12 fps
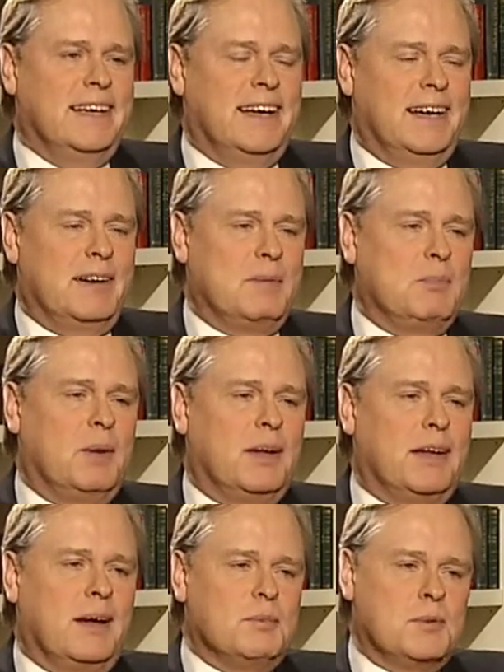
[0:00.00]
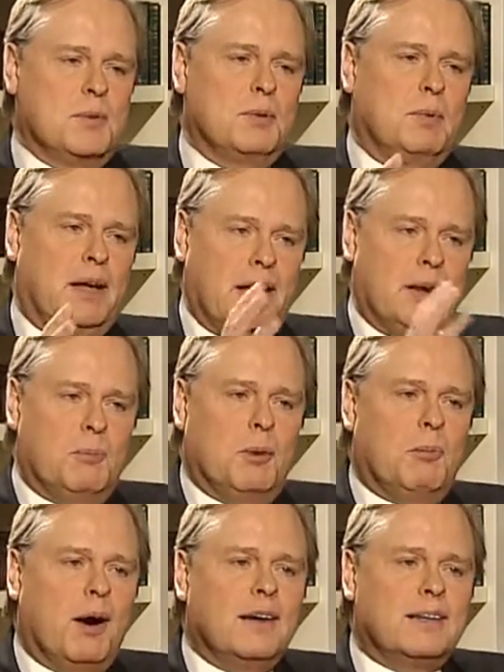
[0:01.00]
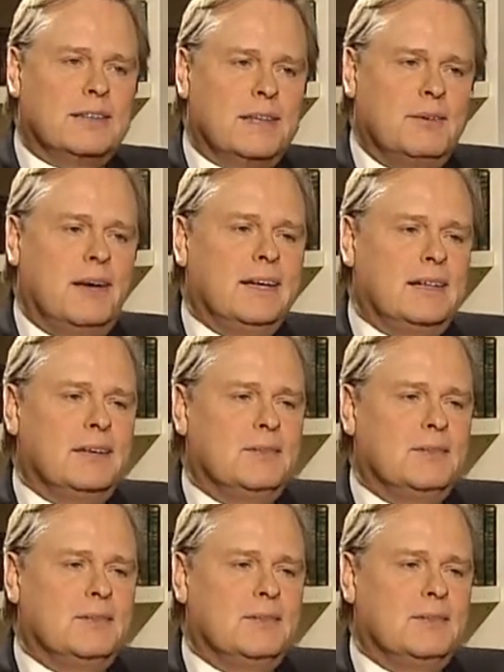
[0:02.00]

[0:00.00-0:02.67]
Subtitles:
But I'm sure it began more modestly, right?